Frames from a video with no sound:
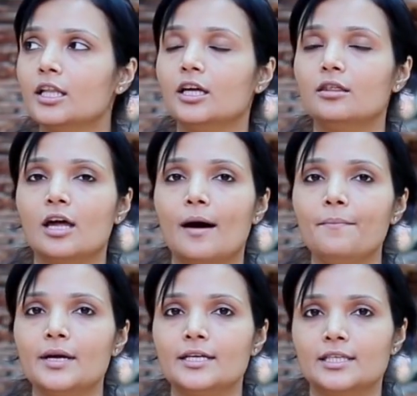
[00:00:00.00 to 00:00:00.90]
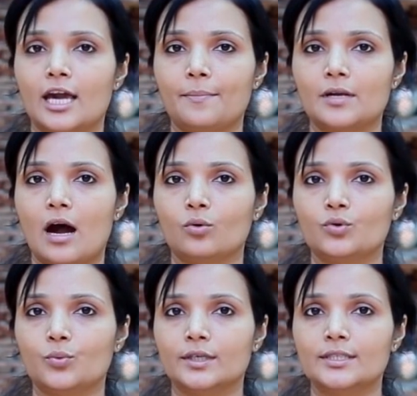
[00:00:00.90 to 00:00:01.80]
The thumb is kept
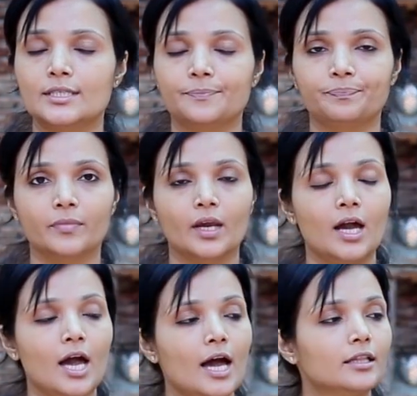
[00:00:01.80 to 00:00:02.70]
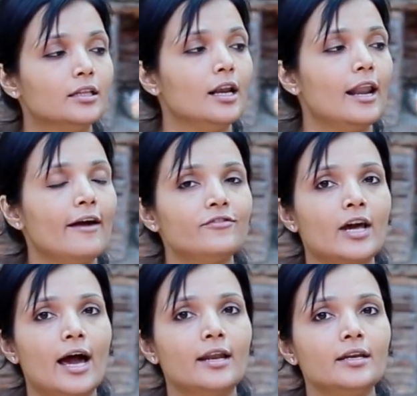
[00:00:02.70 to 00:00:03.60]
outwards. The left
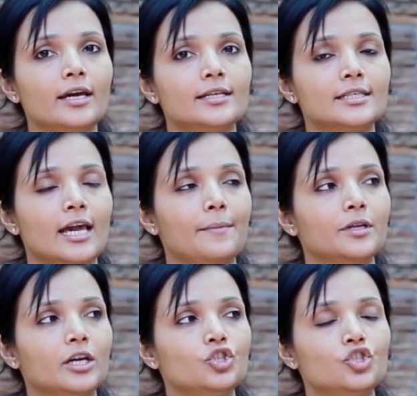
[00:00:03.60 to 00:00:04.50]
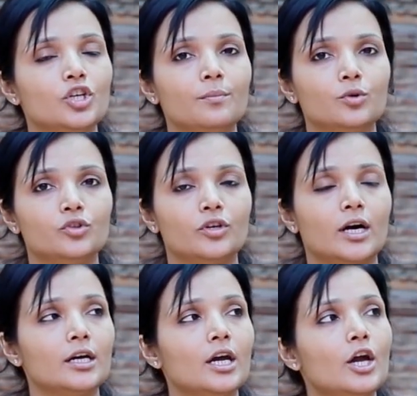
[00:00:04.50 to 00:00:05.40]
hand is kept in Chin Mudra.